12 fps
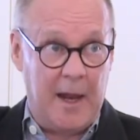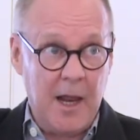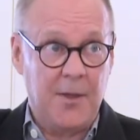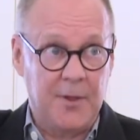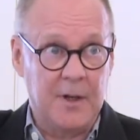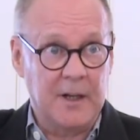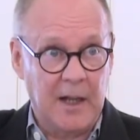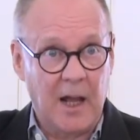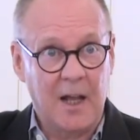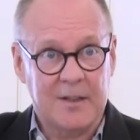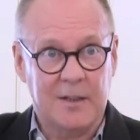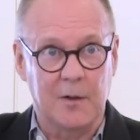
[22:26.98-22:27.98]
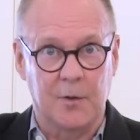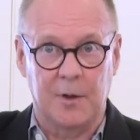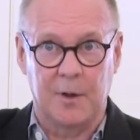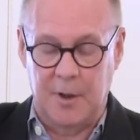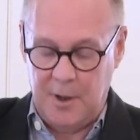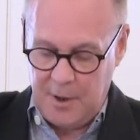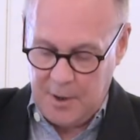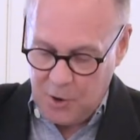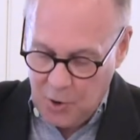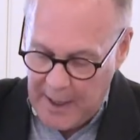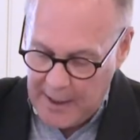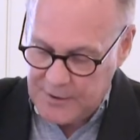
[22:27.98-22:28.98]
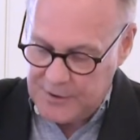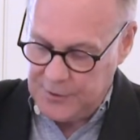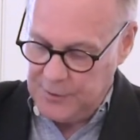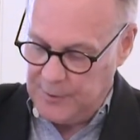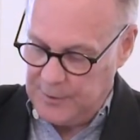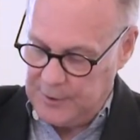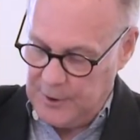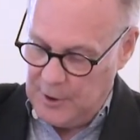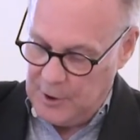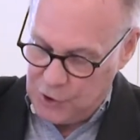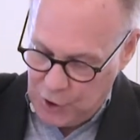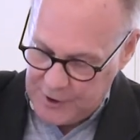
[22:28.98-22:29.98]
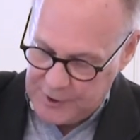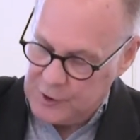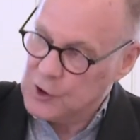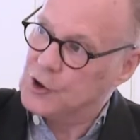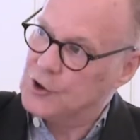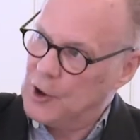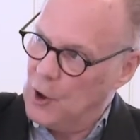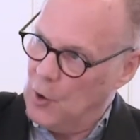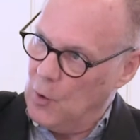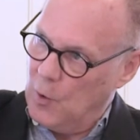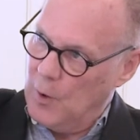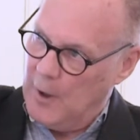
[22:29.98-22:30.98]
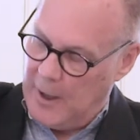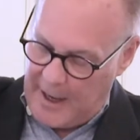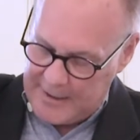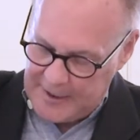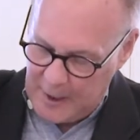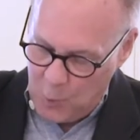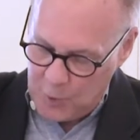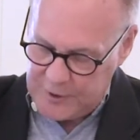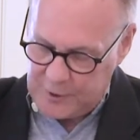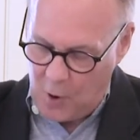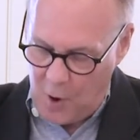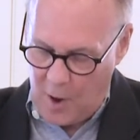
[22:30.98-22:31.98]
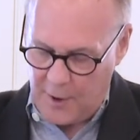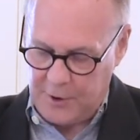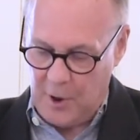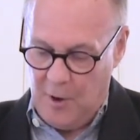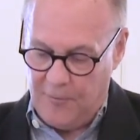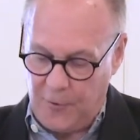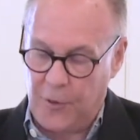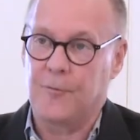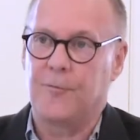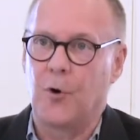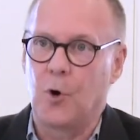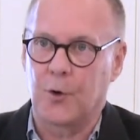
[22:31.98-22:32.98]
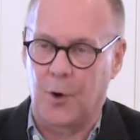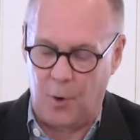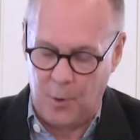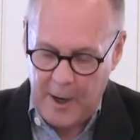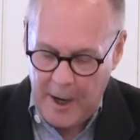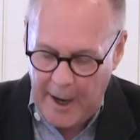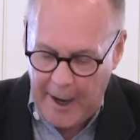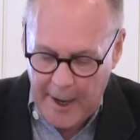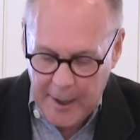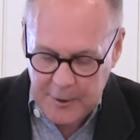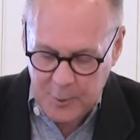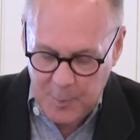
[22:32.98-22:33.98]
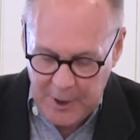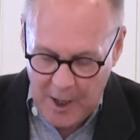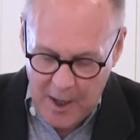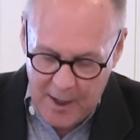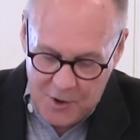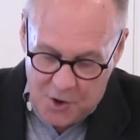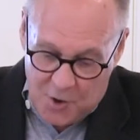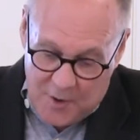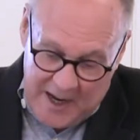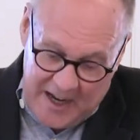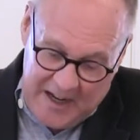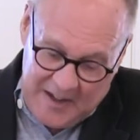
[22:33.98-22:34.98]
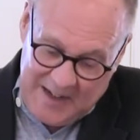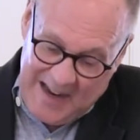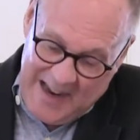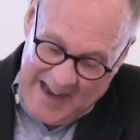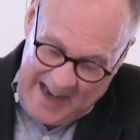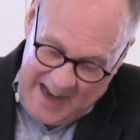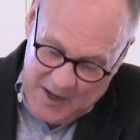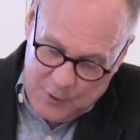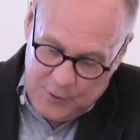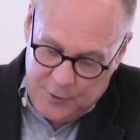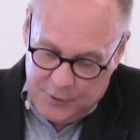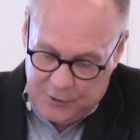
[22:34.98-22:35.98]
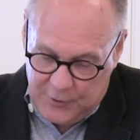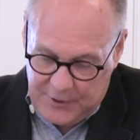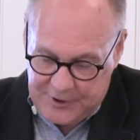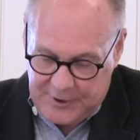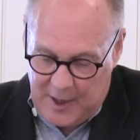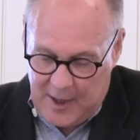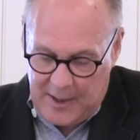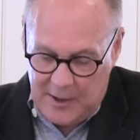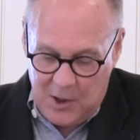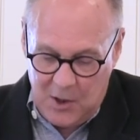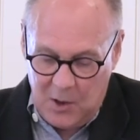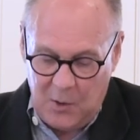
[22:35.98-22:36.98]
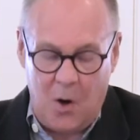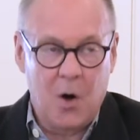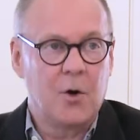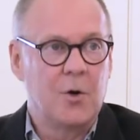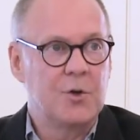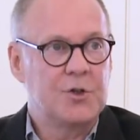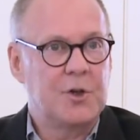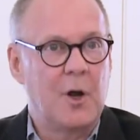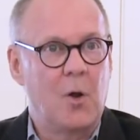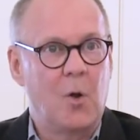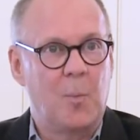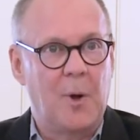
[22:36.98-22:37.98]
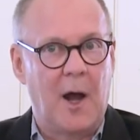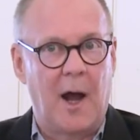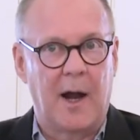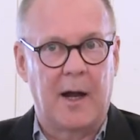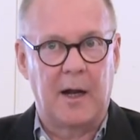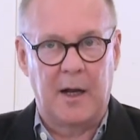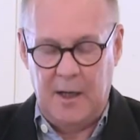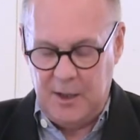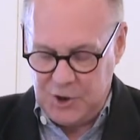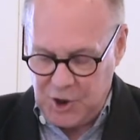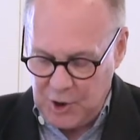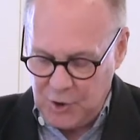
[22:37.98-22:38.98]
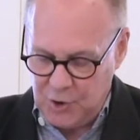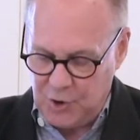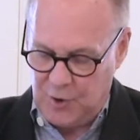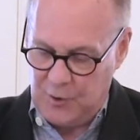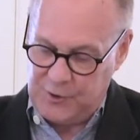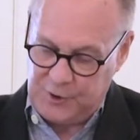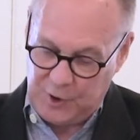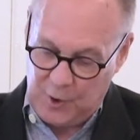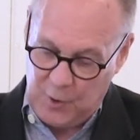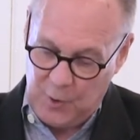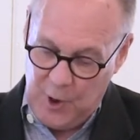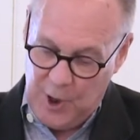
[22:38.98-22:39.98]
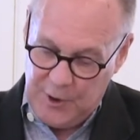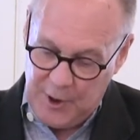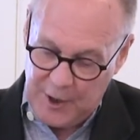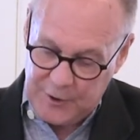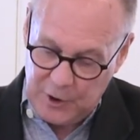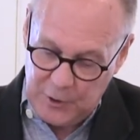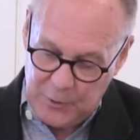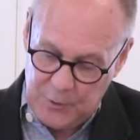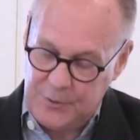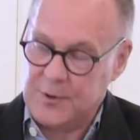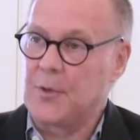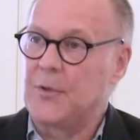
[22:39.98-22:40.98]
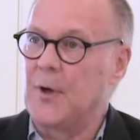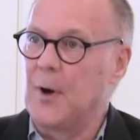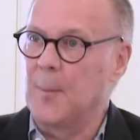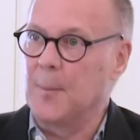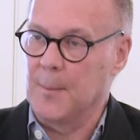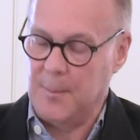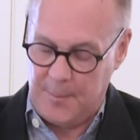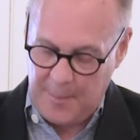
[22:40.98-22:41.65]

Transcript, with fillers: Ethan Kessler, grad student, just so, as he was taught, for the photo, hand behind her head, hand to the side along her shell back, ginger so not to lose a thumb